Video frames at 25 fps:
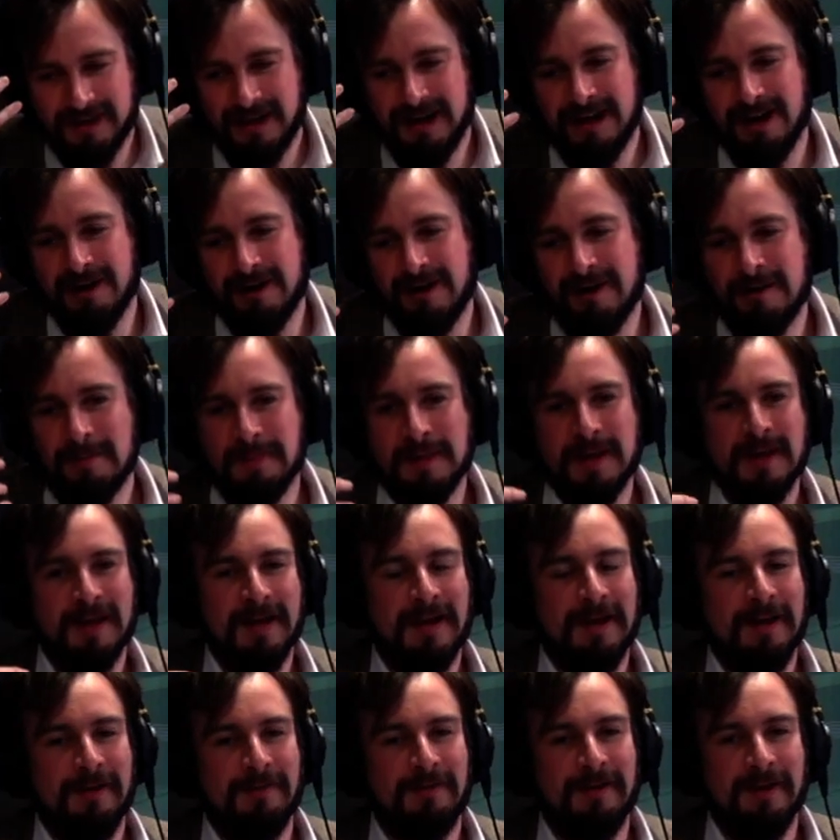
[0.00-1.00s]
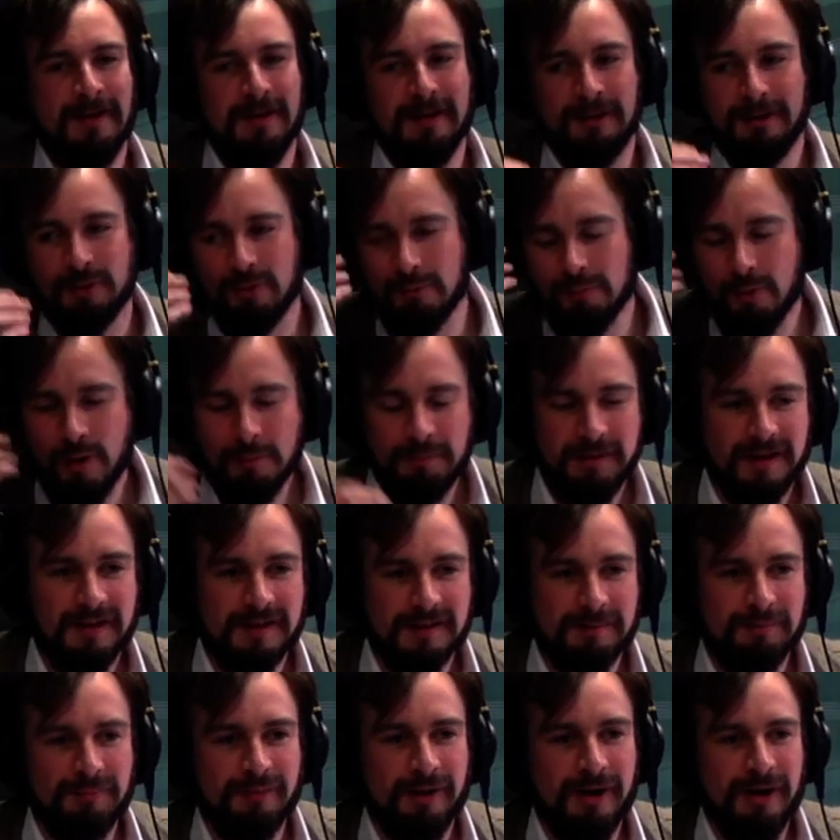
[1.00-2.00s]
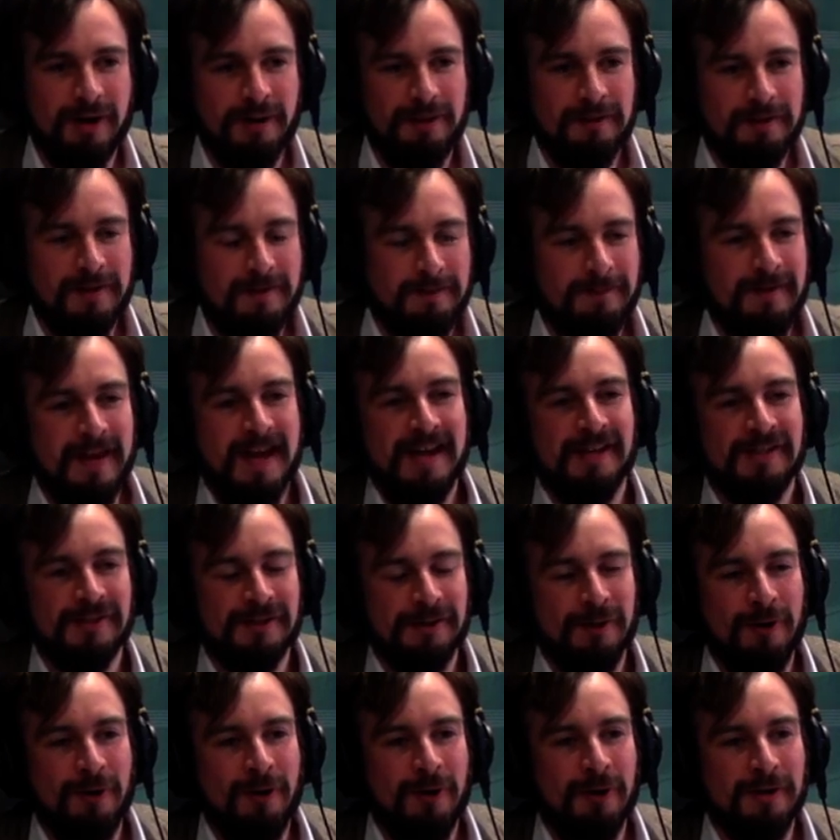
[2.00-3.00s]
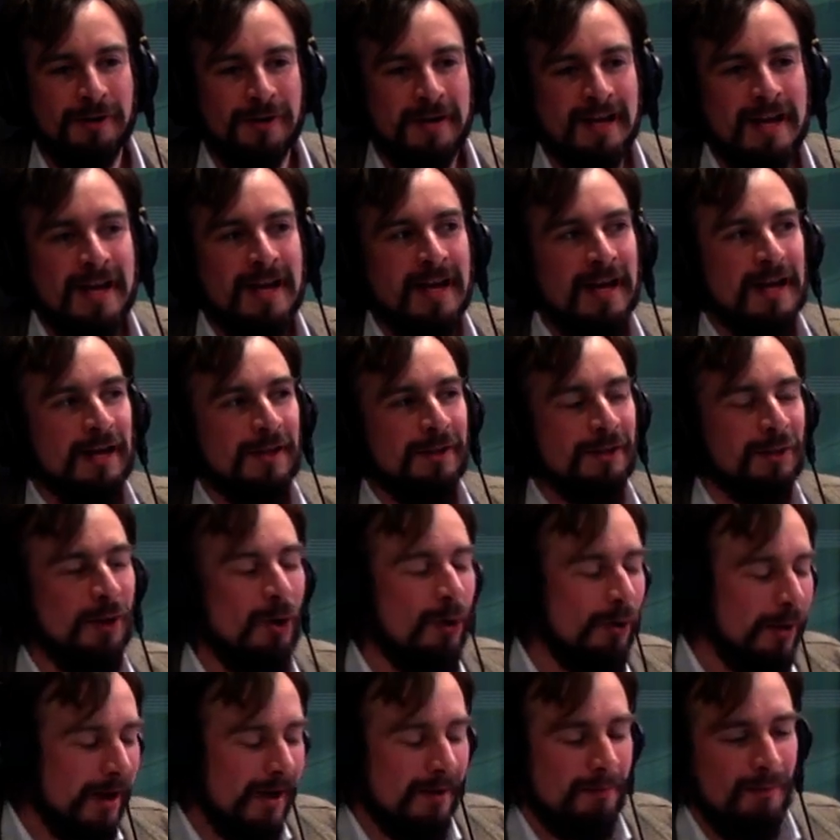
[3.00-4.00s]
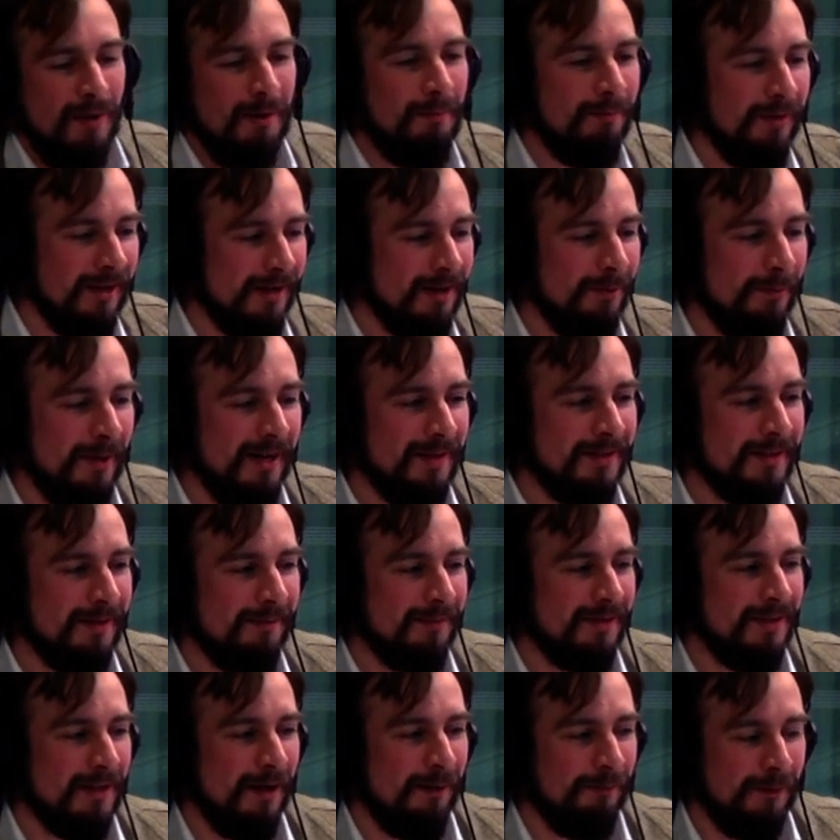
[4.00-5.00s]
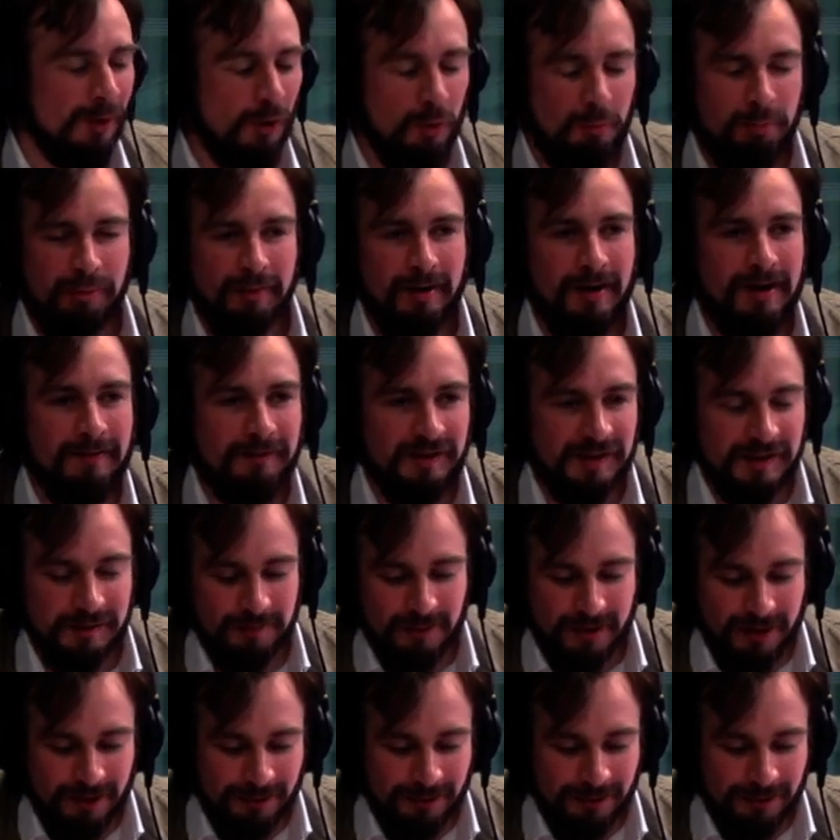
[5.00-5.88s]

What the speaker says: back hair, the, mopping his brow, the vest on, talking, mumbling away to himself, little private